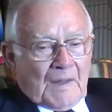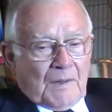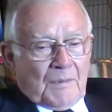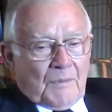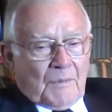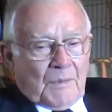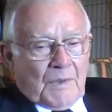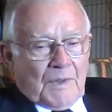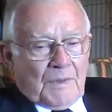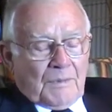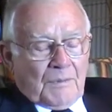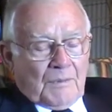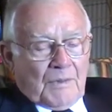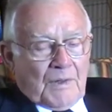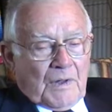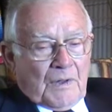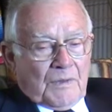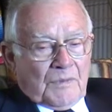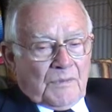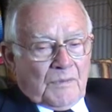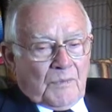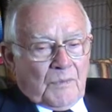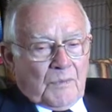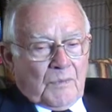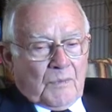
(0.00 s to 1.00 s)
We were
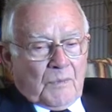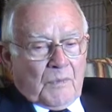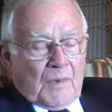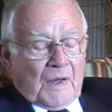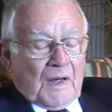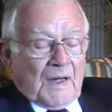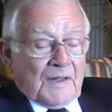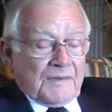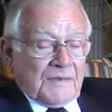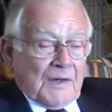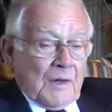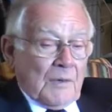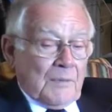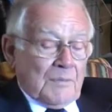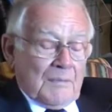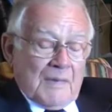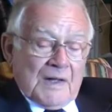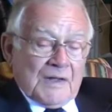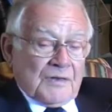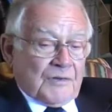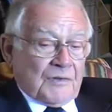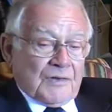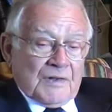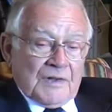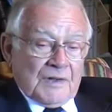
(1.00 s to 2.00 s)
on. I don't
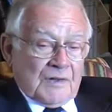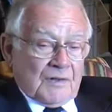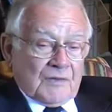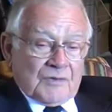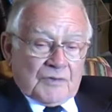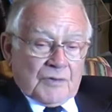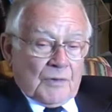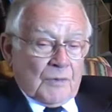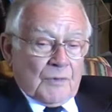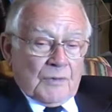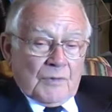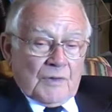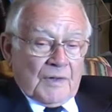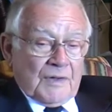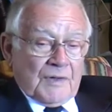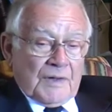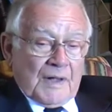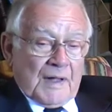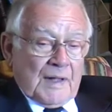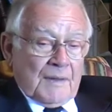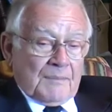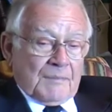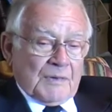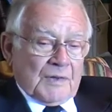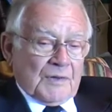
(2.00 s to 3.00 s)
mention it at all in
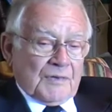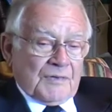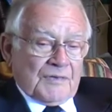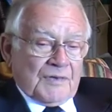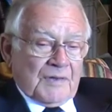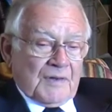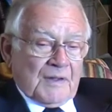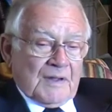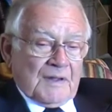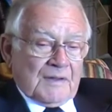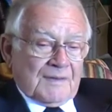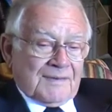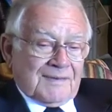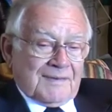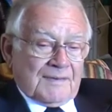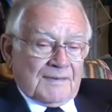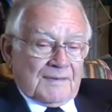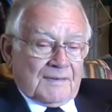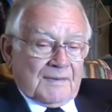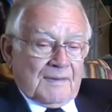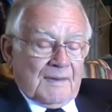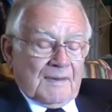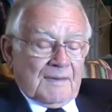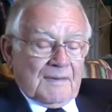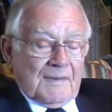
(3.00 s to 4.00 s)
there because
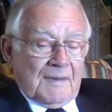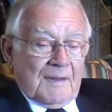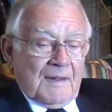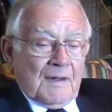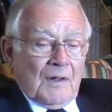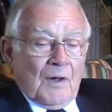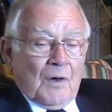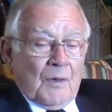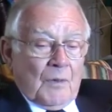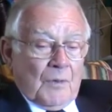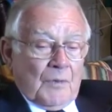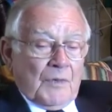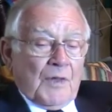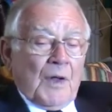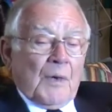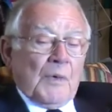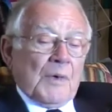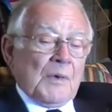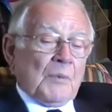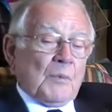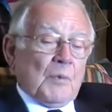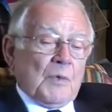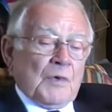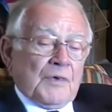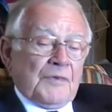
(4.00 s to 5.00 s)
although
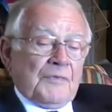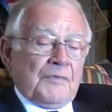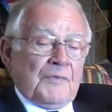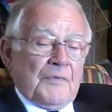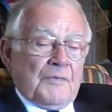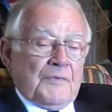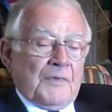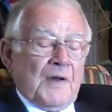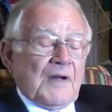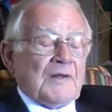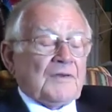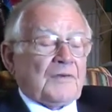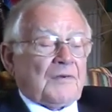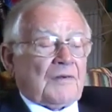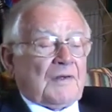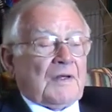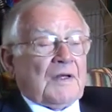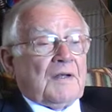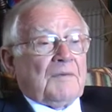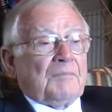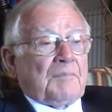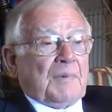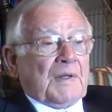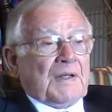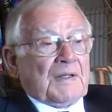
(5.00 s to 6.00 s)
it would have eventually
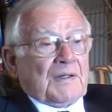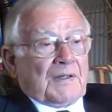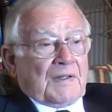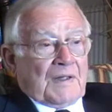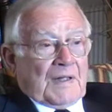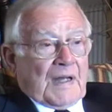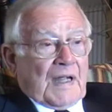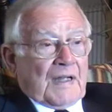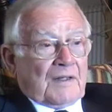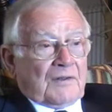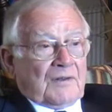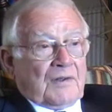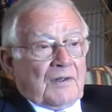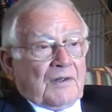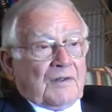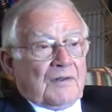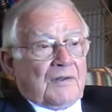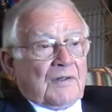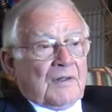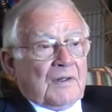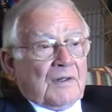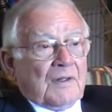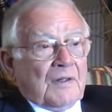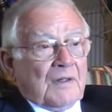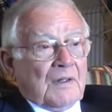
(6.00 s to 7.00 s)
have been
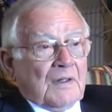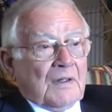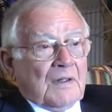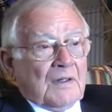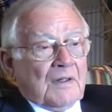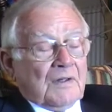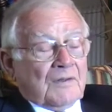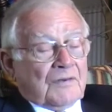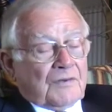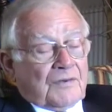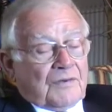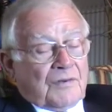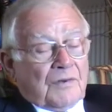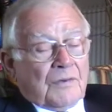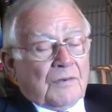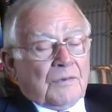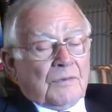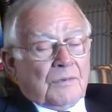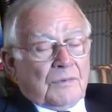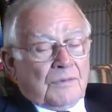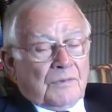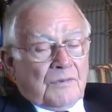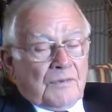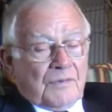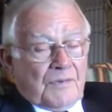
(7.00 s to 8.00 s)
connected
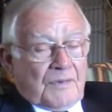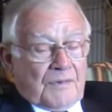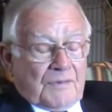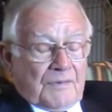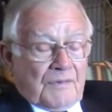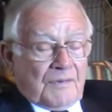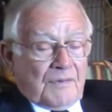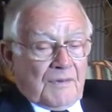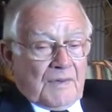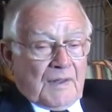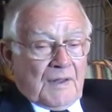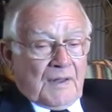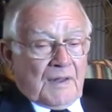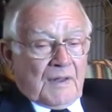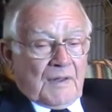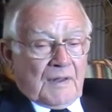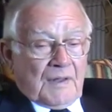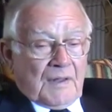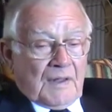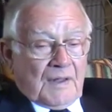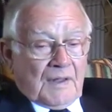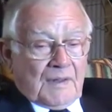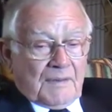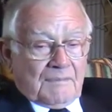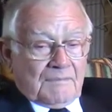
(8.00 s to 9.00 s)
to
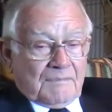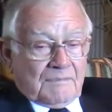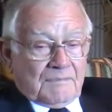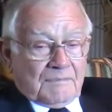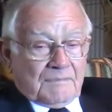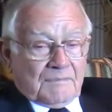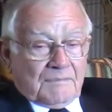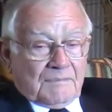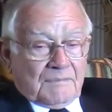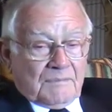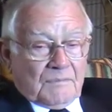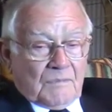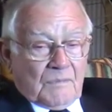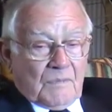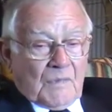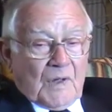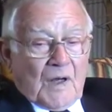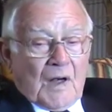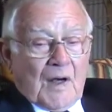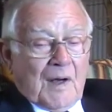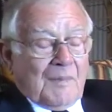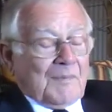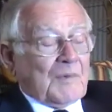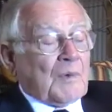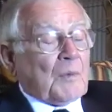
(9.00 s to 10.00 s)
the
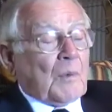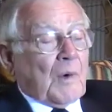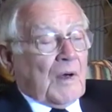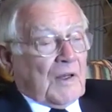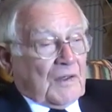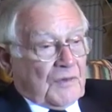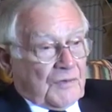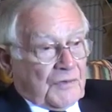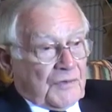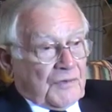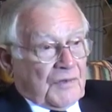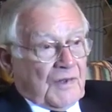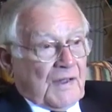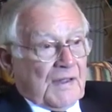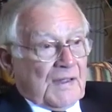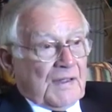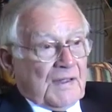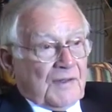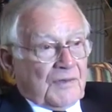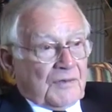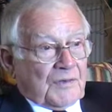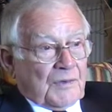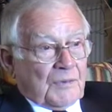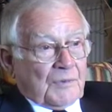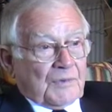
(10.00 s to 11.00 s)
Army Wireless
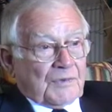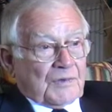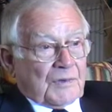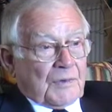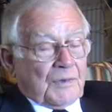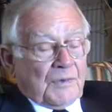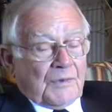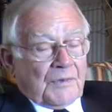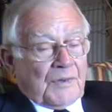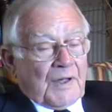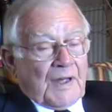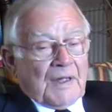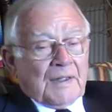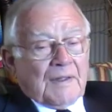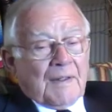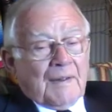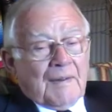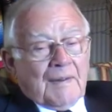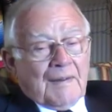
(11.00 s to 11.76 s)
Chain, as it was called then,